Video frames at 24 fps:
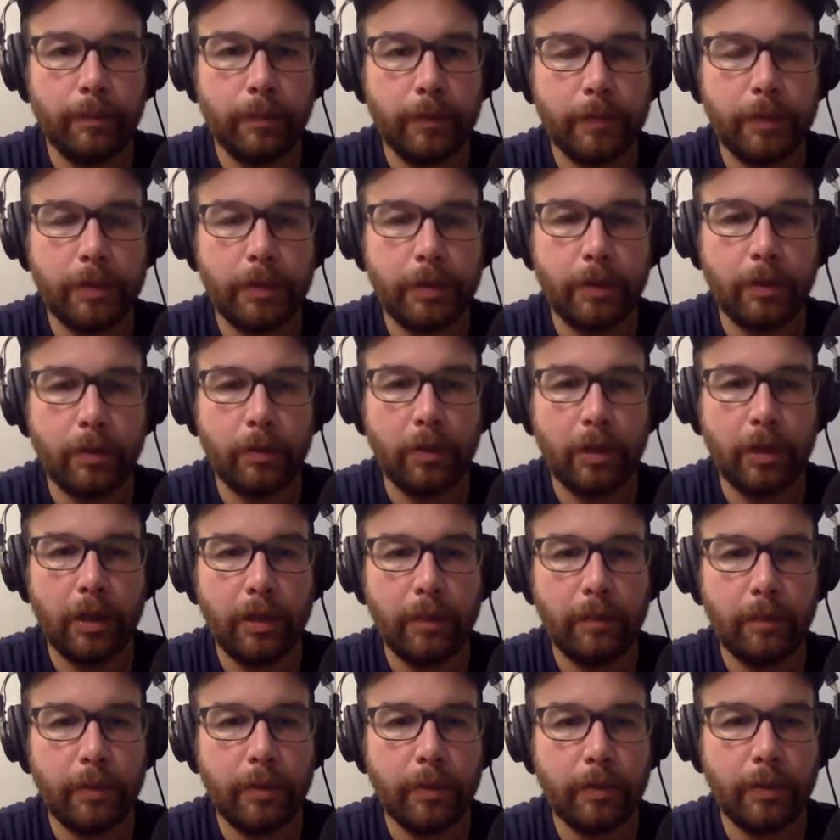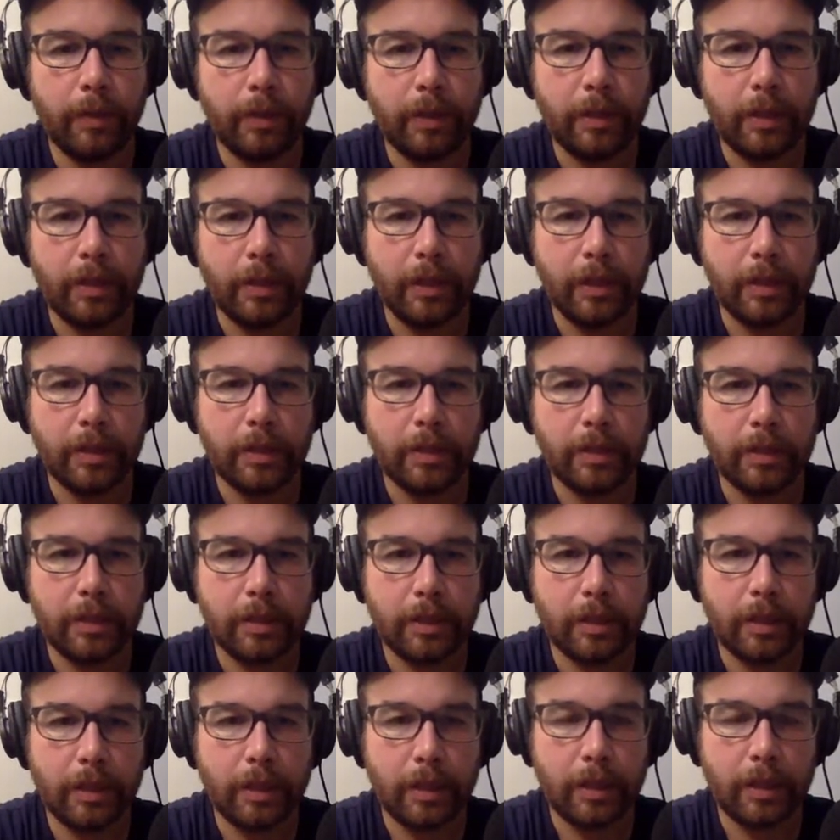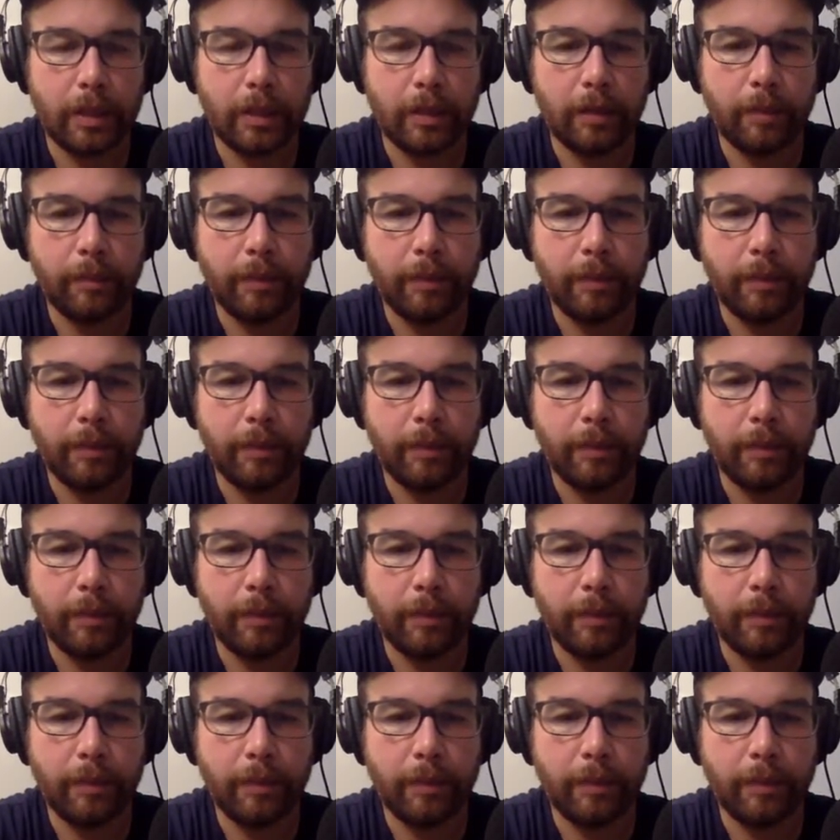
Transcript: So I'm doing this uh,